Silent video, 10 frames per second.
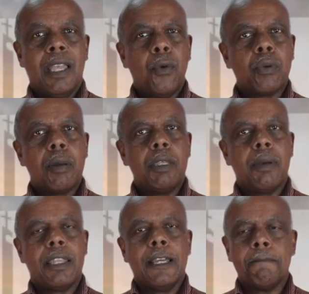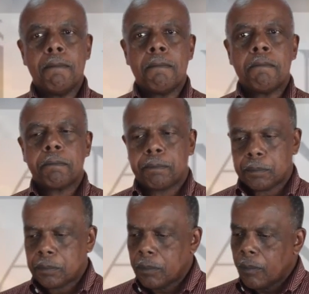And what do I mean by that?
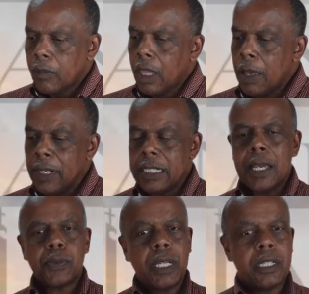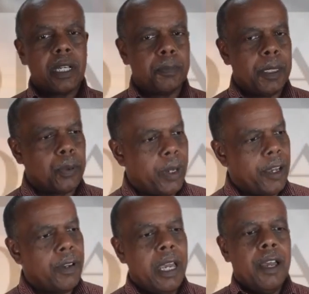Many times when I talk to people who
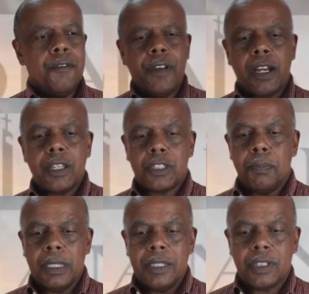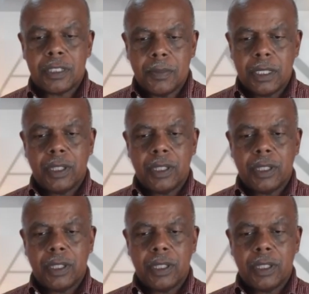have various belief systems,